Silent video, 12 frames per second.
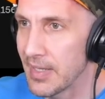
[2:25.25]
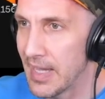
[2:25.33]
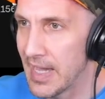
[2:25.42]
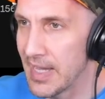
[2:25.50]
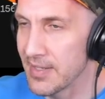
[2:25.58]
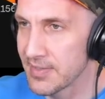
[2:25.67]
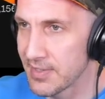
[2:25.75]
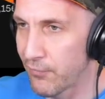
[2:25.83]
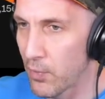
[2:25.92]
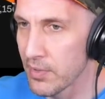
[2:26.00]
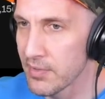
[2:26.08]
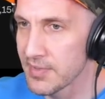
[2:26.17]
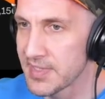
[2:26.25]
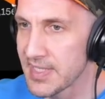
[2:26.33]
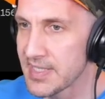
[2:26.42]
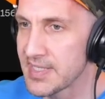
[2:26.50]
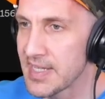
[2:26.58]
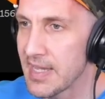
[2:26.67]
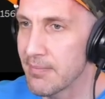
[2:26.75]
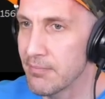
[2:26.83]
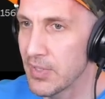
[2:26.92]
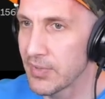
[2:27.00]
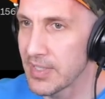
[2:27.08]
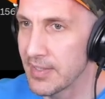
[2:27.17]
has 468
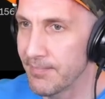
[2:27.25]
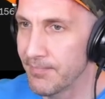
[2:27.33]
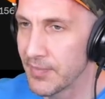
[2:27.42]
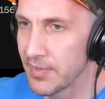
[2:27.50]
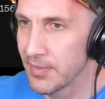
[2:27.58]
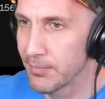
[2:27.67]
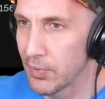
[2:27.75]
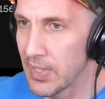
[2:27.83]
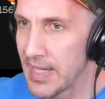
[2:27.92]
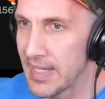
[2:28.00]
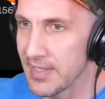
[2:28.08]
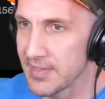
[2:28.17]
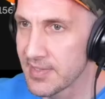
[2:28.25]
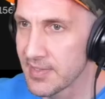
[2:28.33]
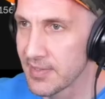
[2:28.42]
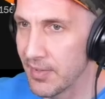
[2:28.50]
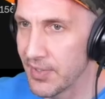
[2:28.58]
million plays.